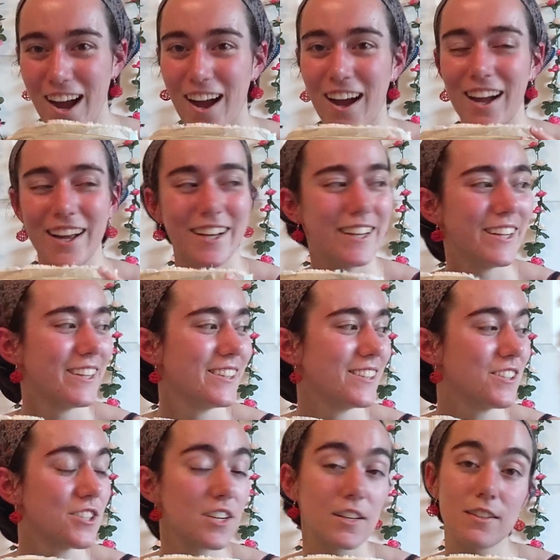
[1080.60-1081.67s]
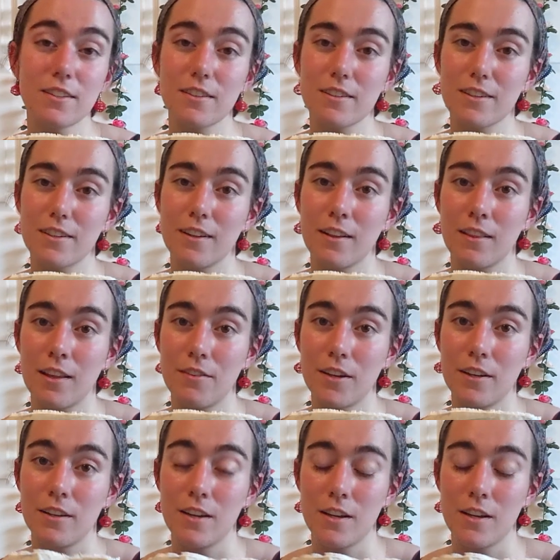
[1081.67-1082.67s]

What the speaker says: I just love it.